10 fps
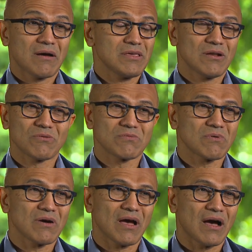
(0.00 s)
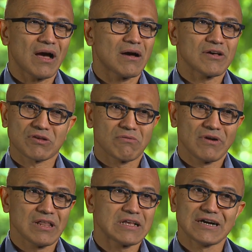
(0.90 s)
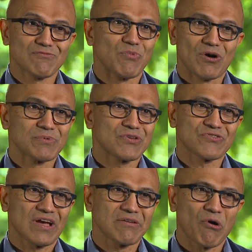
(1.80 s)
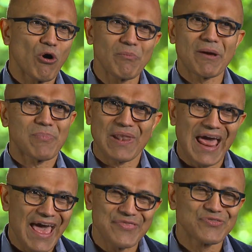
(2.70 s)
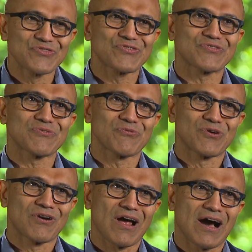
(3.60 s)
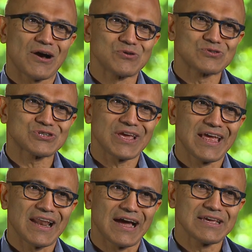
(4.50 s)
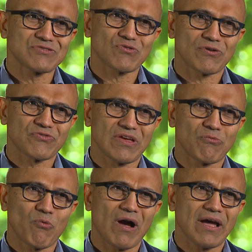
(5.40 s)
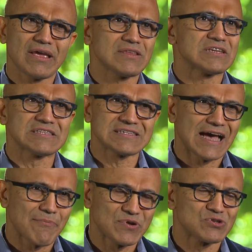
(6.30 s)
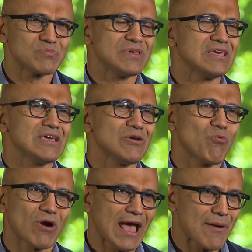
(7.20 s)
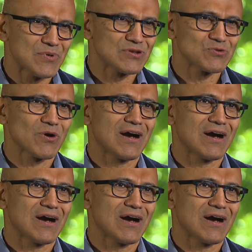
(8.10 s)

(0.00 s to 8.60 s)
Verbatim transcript: you know, a real curveball, because all my plans were out, and I sort of said, why did this happen to me? What happened to